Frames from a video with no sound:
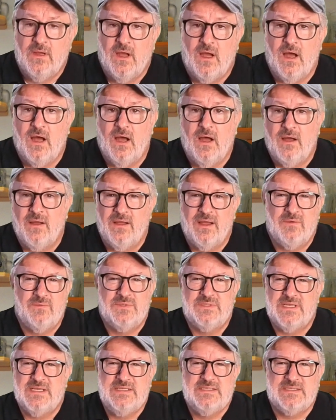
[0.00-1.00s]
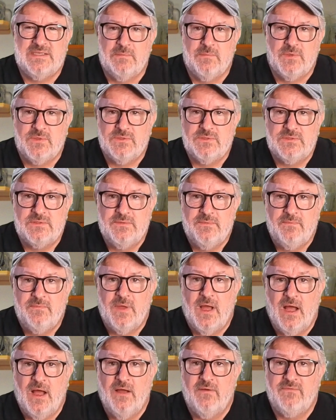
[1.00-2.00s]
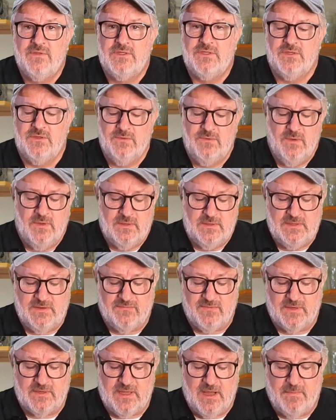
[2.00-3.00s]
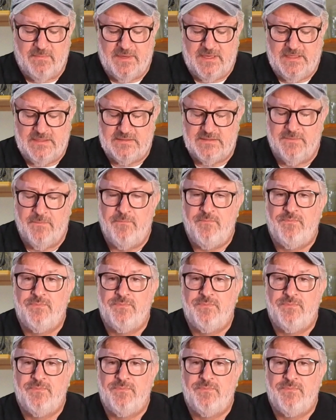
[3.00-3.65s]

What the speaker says: I would say, symbols of the two different companies.